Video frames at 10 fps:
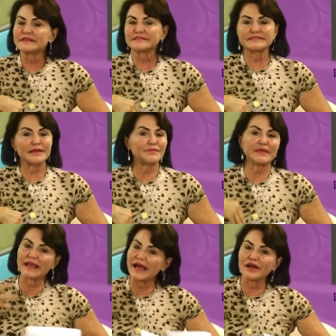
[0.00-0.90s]

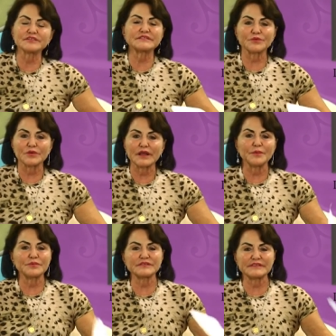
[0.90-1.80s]
something else that will
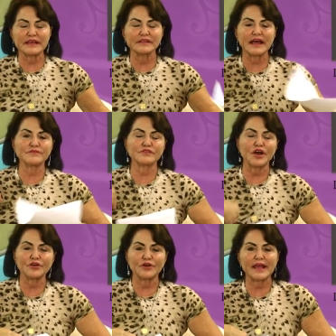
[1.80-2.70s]
help you stay alive
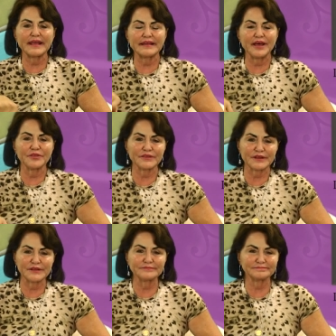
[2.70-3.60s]
longer and
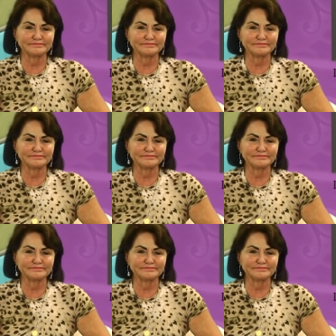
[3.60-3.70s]
healthier.